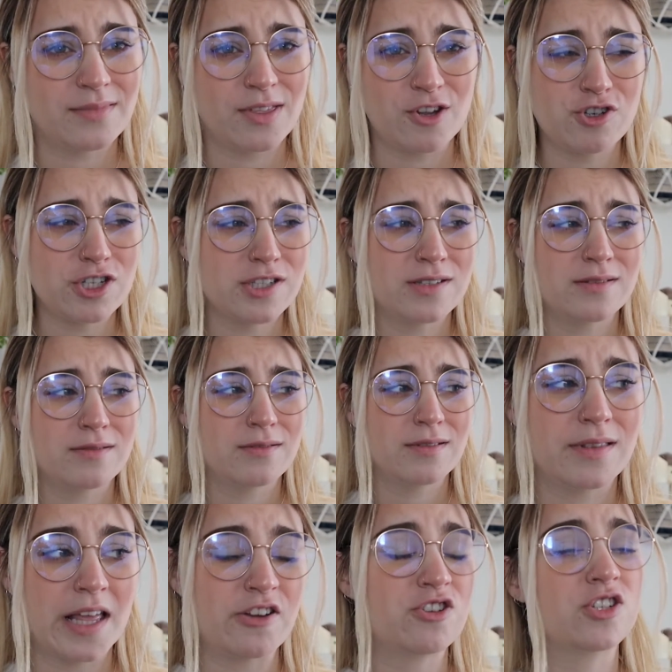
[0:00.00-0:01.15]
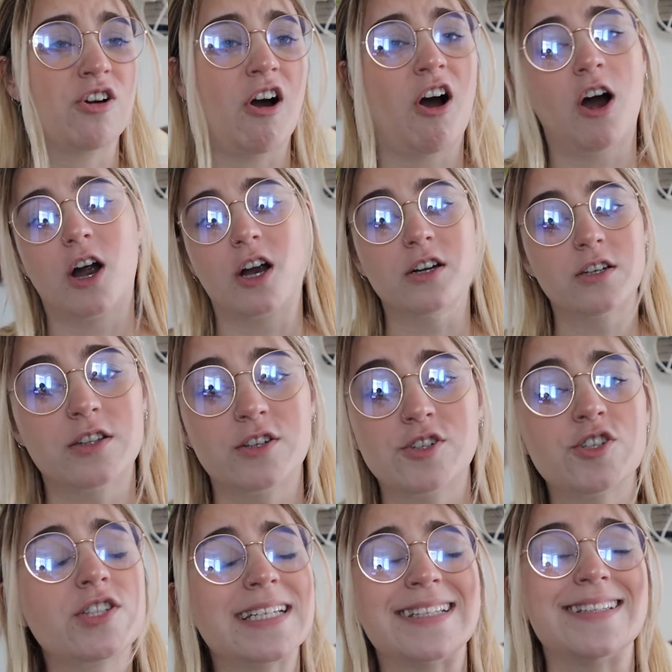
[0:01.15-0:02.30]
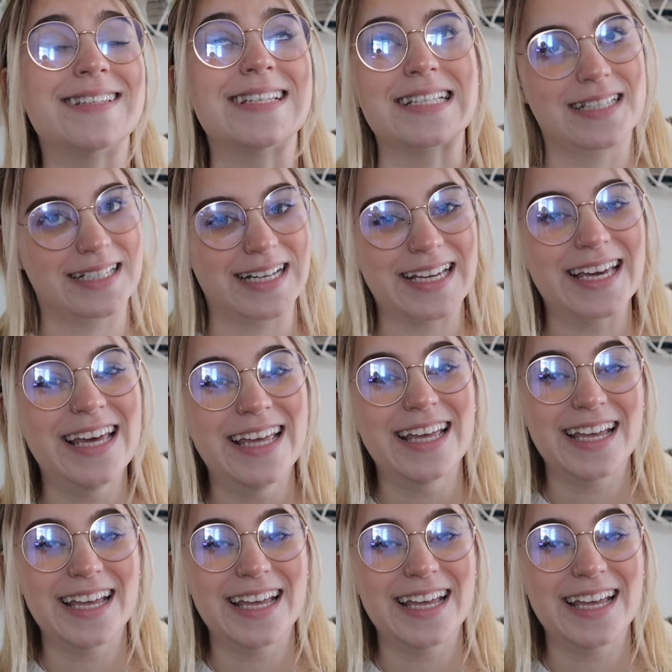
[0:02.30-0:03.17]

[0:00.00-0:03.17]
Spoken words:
They just are. They're just existing.